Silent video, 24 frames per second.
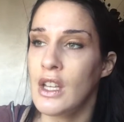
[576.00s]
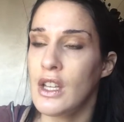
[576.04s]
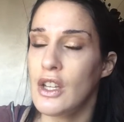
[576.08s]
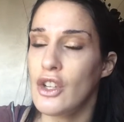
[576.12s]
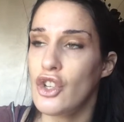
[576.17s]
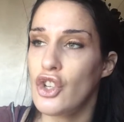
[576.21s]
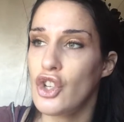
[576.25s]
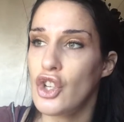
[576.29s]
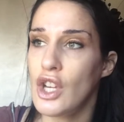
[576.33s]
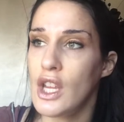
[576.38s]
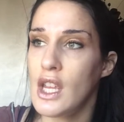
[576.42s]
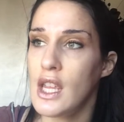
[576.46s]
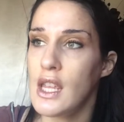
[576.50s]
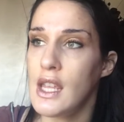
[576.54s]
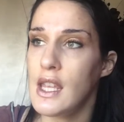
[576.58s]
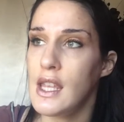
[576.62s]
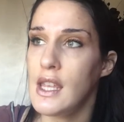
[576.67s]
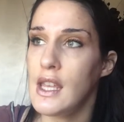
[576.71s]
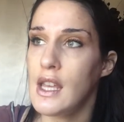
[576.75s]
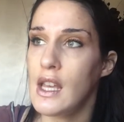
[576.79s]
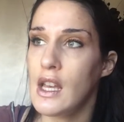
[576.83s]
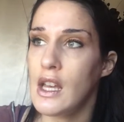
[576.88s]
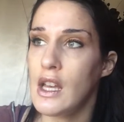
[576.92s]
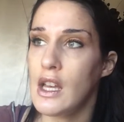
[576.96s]

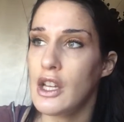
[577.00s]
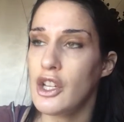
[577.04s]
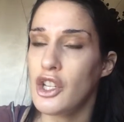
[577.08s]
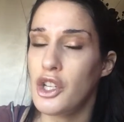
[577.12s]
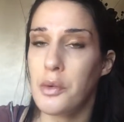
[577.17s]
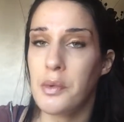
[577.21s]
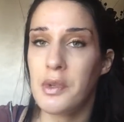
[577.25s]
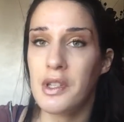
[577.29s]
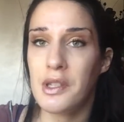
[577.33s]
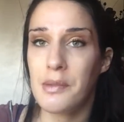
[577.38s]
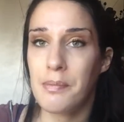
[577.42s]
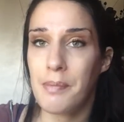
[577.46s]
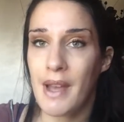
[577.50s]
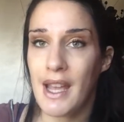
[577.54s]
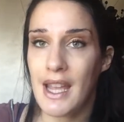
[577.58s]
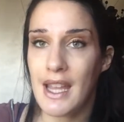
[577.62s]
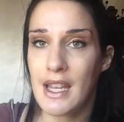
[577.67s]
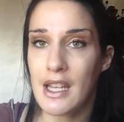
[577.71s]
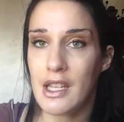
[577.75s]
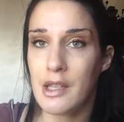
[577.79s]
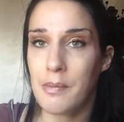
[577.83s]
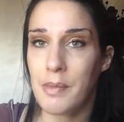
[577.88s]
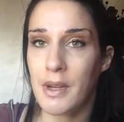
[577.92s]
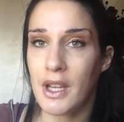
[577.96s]
She was
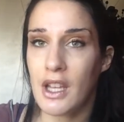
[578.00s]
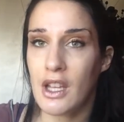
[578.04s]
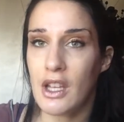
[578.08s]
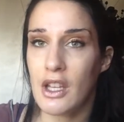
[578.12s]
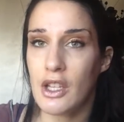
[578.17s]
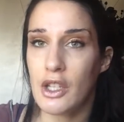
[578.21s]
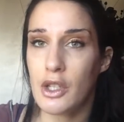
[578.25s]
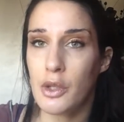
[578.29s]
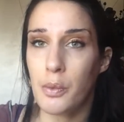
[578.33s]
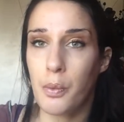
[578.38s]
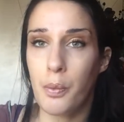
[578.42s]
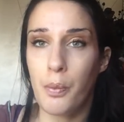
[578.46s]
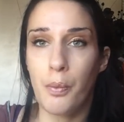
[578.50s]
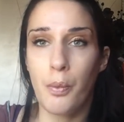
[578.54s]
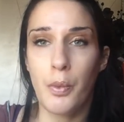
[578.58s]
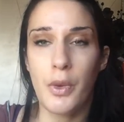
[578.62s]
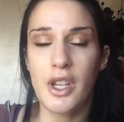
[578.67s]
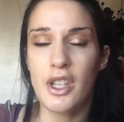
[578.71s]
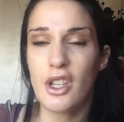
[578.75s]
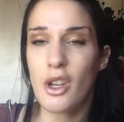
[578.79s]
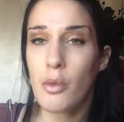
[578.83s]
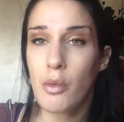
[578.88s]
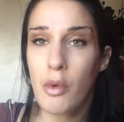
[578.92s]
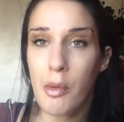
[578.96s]
spayed because
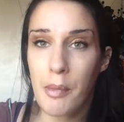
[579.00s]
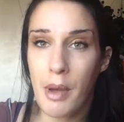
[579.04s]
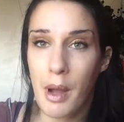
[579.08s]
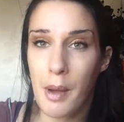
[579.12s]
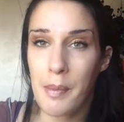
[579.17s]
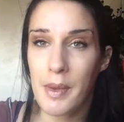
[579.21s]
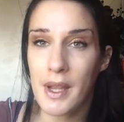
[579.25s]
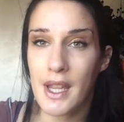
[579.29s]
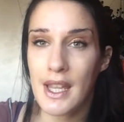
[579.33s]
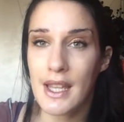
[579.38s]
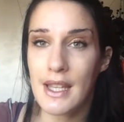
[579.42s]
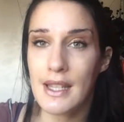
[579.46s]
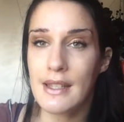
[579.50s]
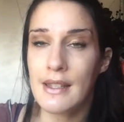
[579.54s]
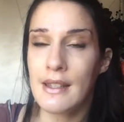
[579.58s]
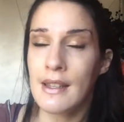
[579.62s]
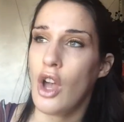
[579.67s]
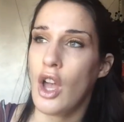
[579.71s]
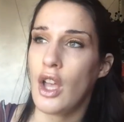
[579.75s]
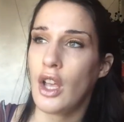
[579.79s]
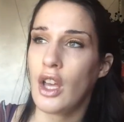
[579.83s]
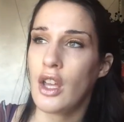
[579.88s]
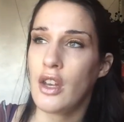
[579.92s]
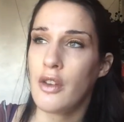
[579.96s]
we don't want puppies.
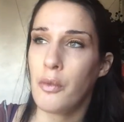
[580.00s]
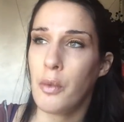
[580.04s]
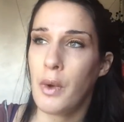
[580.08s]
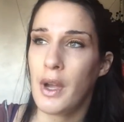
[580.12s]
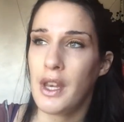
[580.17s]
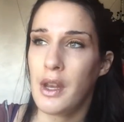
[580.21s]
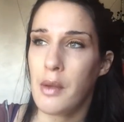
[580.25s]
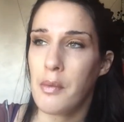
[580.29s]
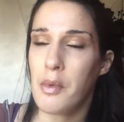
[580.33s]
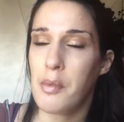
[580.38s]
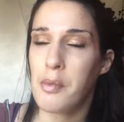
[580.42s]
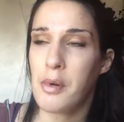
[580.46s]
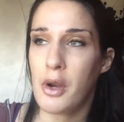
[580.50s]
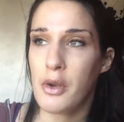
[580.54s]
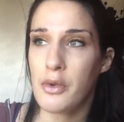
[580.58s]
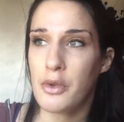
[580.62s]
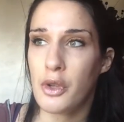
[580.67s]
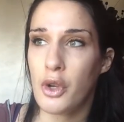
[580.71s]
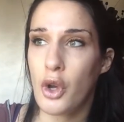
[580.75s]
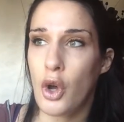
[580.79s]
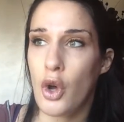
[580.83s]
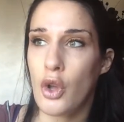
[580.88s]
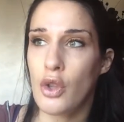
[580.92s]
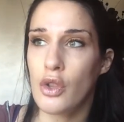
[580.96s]
I kind of weighed up the pros
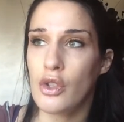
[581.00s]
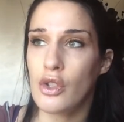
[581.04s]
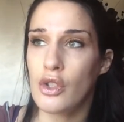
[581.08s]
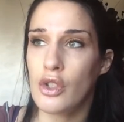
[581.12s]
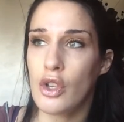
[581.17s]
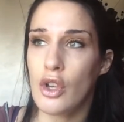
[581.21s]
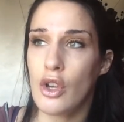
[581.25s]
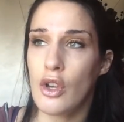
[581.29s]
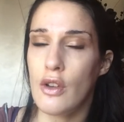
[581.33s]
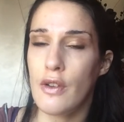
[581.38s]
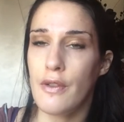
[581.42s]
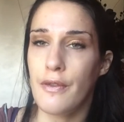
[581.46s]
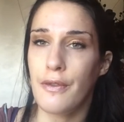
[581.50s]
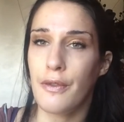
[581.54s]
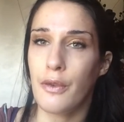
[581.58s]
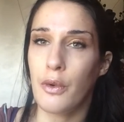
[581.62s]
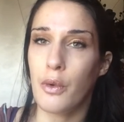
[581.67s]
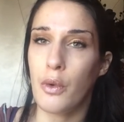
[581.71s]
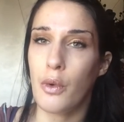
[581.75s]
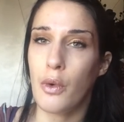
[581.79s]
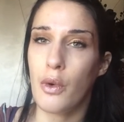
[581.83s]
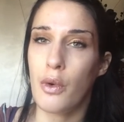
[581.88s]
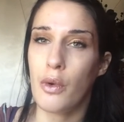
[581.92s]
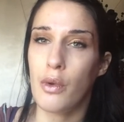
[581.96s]
and cons of
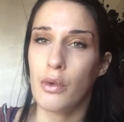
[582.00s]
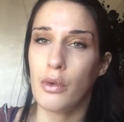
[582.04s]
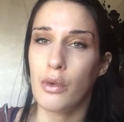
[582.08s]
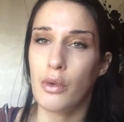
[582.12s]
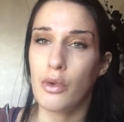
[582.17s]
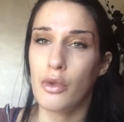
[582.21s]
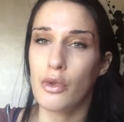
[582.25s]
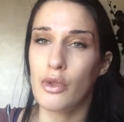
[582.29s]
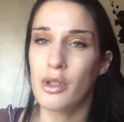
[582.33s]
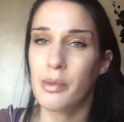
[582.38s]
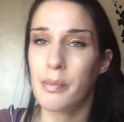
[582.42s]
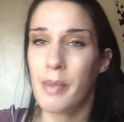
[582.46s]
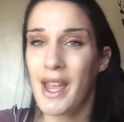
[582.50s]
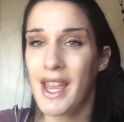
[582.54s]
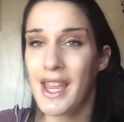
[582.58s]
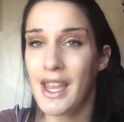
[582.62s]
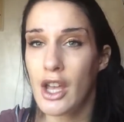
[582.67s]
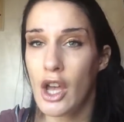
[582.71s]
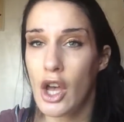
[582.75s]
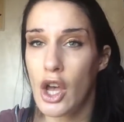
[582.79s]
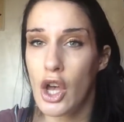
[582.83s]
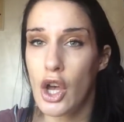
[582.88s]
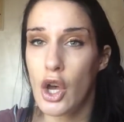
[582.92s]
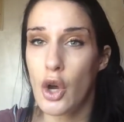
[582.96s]

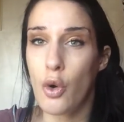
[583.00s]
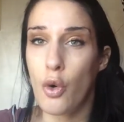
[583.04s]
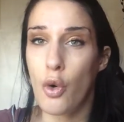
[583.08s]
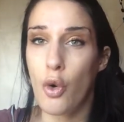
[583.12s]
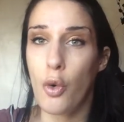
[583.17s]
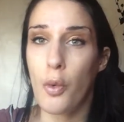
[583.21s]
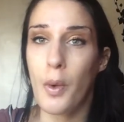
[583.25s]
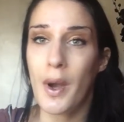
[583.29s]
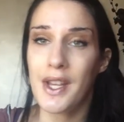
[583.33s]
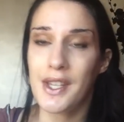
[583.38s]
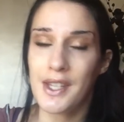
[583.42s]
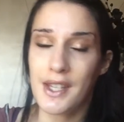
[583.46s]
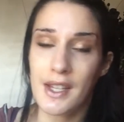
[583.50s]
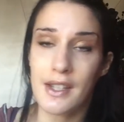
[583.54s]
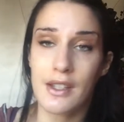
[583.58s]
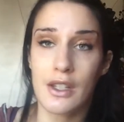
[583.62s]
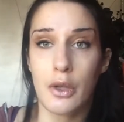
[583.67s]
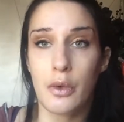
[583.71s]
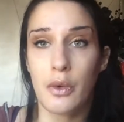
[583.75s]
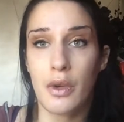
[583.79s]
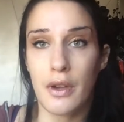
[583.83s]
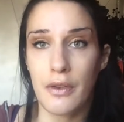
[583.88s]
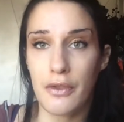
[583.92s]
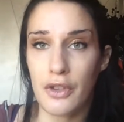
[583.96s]
spaying her or waiting
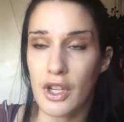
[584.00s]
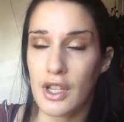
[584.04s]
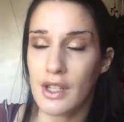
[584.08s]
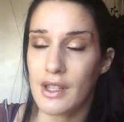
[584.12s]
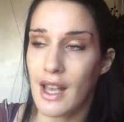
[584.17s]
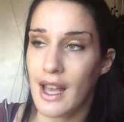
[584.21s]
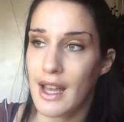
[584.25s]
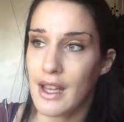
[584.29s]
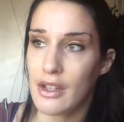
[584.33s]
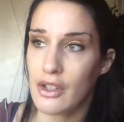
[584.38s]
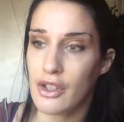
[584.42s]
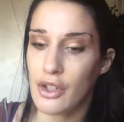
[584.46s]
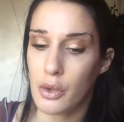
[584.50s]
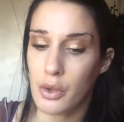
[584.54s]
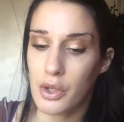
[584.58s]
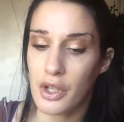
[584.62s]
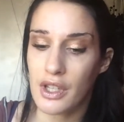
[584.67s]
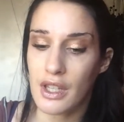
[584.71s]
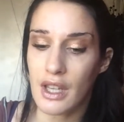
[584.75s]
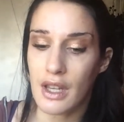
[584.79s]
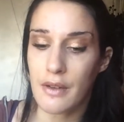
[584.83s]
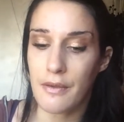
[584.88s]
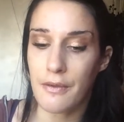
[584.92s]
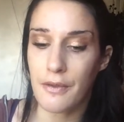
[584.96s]
till she's had
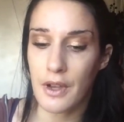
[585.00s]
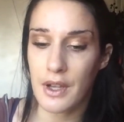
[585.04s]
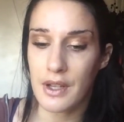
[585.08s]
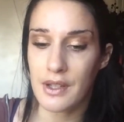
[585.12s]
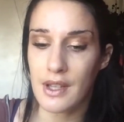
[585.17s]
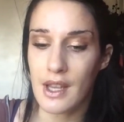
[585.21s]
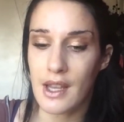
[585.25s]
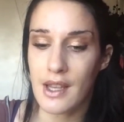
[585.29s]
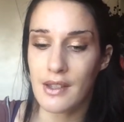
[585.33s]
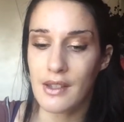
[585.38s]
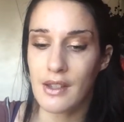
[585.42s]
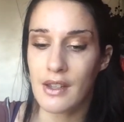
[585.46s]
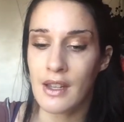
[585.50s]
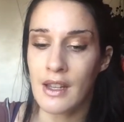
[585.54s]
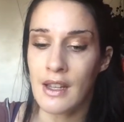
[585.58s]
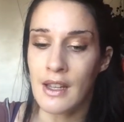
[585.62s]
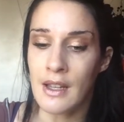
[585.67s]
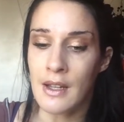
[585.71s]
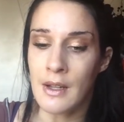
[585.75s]
a first season.